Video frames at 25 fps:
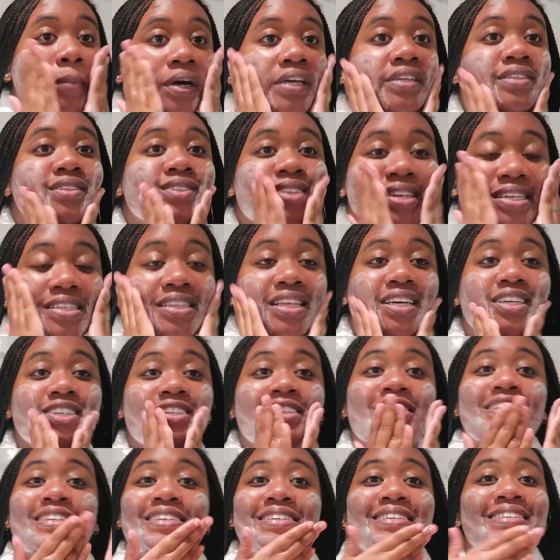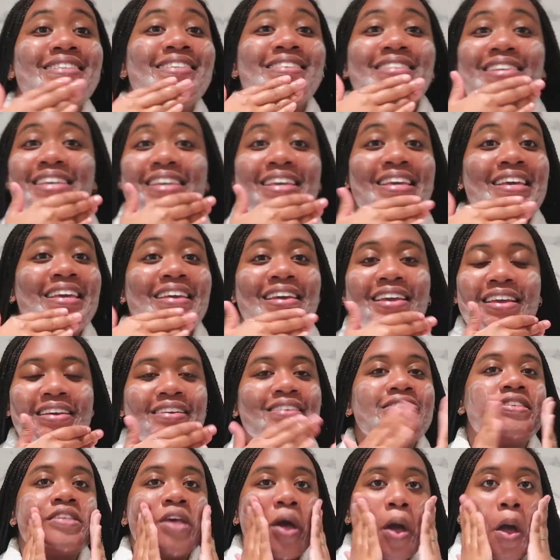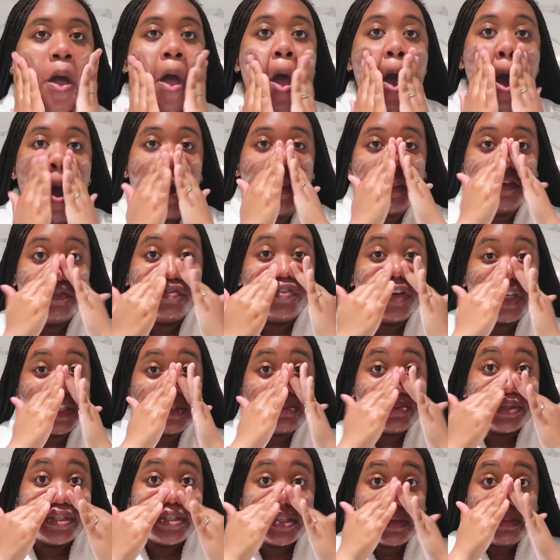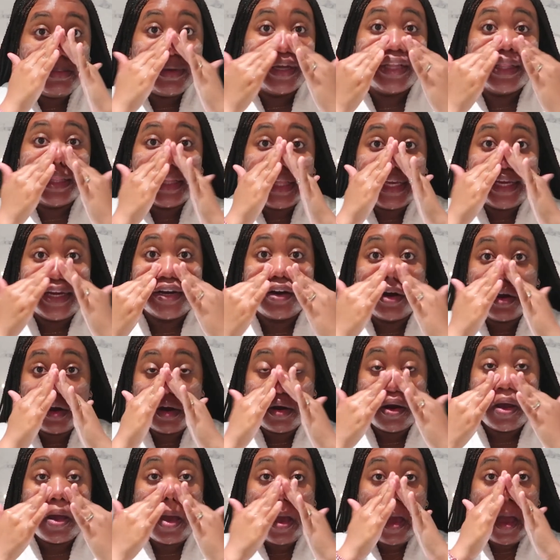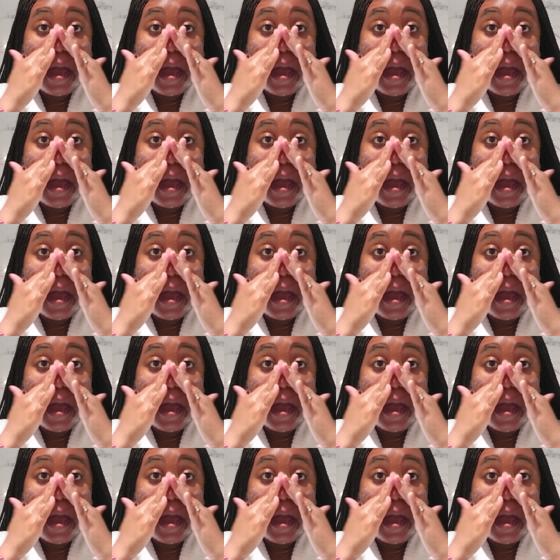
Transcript: said that she sings the Fresh Prince of Bel-Air